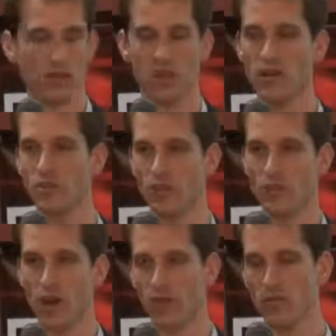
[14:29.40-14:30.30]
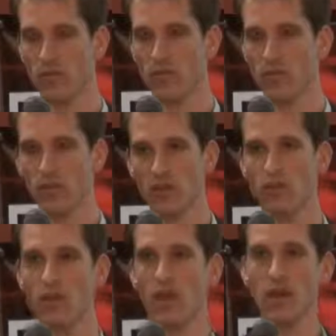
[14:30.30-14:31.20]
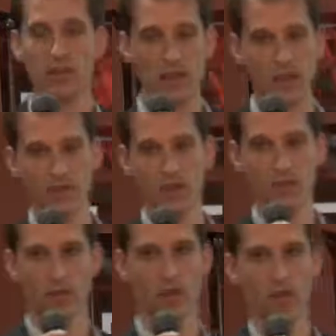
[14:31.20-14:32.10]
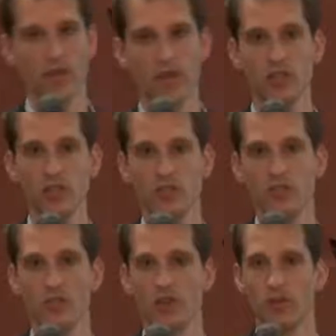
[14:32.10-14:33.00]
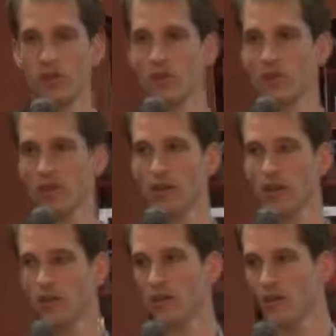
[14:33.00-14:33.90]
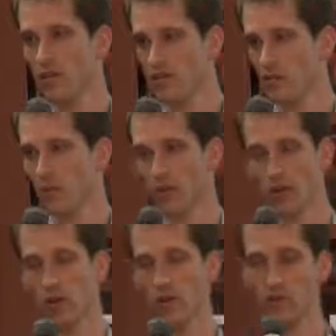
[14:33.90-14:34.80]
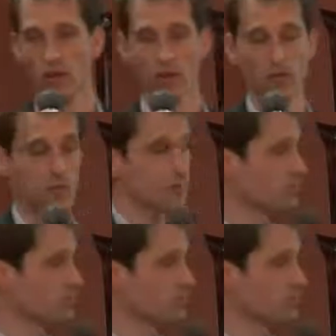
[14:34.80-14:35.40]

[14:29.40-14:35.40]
Can you compare them? You can if there's a foundation with a clear protocol to follow.